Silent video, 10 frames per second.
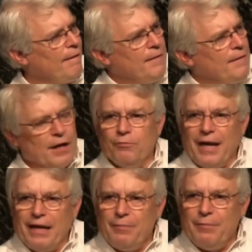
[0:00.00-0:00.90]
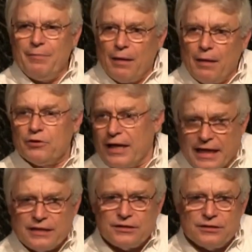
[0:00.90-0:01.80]
Now, you may be able to write a
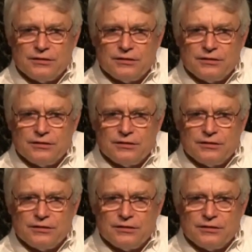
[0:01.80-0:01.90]
test.